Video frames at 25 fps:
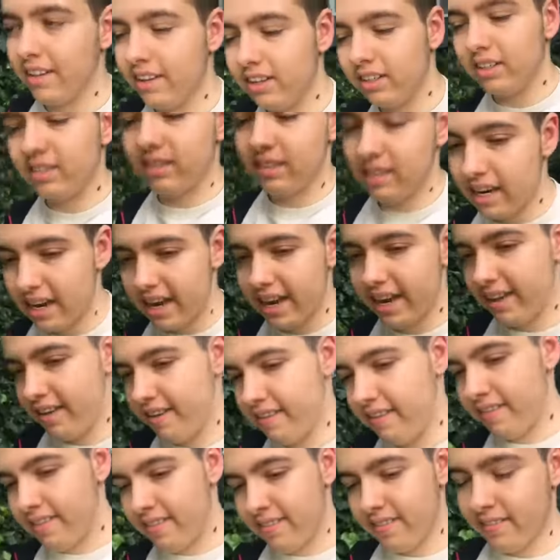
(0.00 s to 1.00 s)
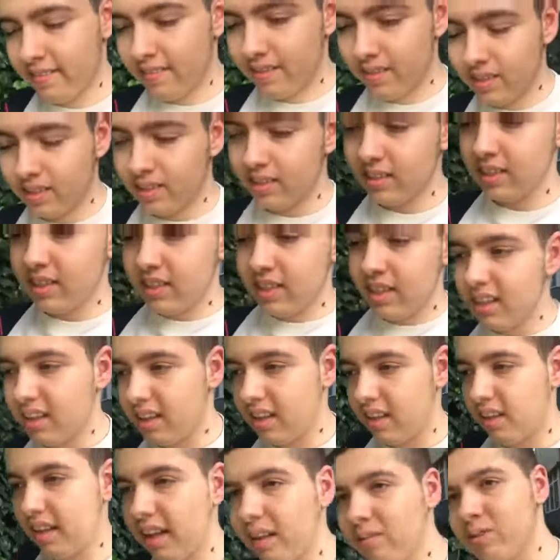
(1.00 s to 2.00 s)
another day.
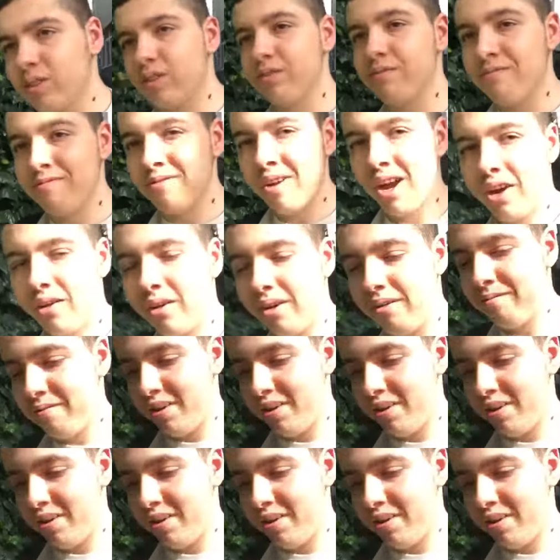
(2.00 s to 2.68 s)
Today was a very,